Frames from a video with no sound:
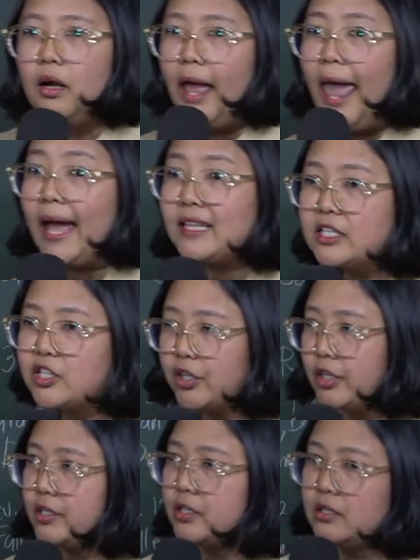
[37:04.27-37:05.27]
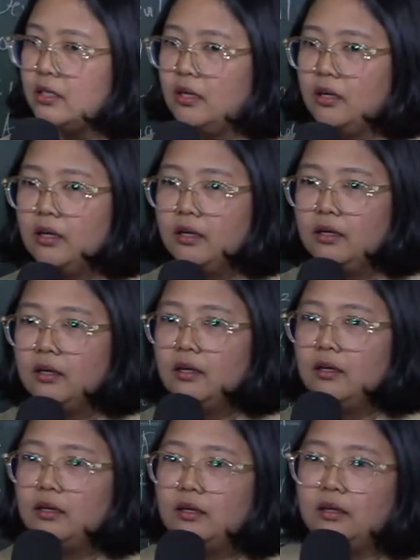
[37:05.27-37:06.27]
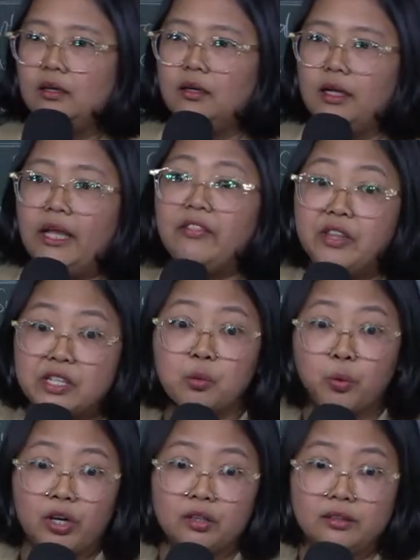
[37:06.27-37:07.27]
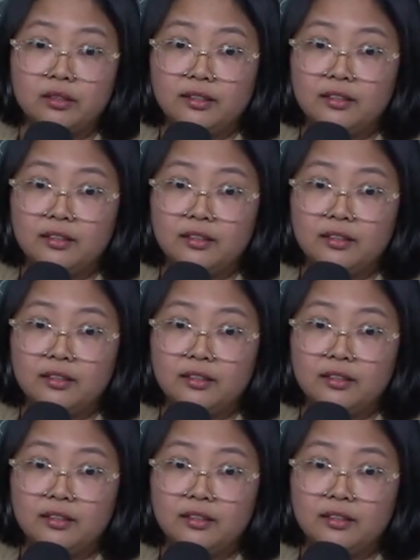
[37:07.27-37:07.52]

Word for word: answers in this world